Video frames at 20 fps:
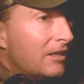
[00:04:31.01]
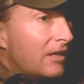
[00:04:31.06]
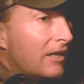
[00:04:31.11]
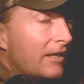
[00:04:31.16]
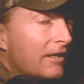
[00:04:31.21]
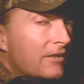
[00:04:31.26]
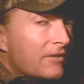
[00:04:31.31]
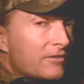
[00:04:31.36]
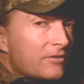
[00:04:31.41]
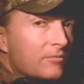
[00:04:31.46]

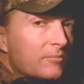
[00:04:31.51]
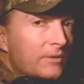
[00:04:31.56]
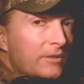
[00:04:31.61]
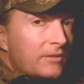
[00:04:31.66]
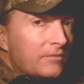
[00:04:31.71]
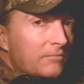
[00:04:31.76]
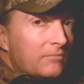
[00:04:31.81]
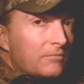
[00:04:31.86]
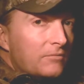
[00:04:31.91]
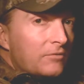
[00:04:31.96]
I hunt so
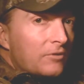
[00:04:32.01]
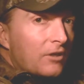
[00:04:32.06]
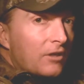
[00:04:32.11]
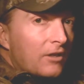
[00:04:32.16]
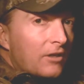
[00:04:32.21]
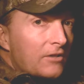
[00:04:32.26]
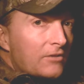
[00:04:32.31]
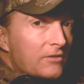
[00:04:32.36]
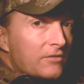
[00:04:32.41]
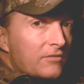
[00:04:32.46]
many
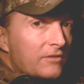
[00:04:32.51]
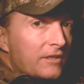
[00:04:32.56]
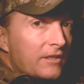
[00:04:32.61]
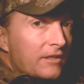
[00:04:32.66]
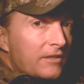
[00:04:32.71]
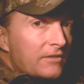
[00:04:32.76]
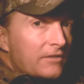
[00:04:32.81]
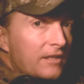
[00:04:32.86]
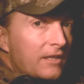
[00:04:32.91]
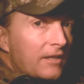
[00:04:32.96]
draws and
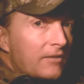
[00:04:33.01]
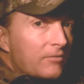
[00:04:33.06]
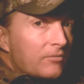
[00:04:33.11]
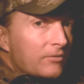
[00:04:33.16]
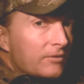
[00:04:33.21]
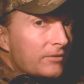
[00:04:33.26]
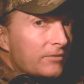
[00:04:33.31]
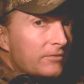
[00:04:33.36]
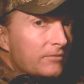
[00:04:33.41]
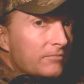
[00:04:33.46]
things that I
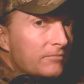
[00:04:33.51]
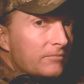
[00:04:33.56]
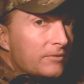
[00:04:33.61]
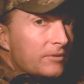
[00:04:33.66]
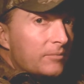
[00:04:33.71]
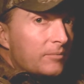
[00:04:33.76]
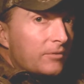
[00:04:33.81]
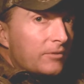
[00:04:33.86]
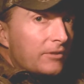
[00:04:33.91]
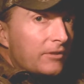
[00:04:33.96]
really
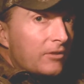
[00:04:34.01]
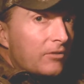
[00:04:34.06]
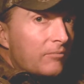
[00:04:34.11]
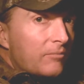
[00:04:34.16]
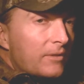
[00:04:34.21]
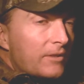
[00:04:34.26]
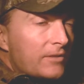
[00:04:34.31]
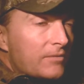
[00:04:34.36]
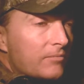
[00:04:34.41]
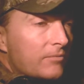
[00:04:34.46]
typically don't
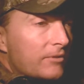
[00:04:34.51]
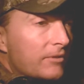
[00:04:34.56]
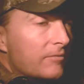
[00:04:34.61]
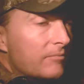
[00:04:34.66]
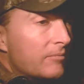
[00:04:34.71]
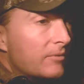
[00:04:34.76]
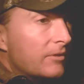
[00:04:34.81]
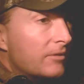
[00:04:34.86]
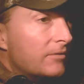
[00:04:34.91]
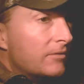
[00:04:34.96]
mess with it,
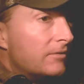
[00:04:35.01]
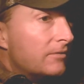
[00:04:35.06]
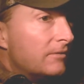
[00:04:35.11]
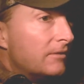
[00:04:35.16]
but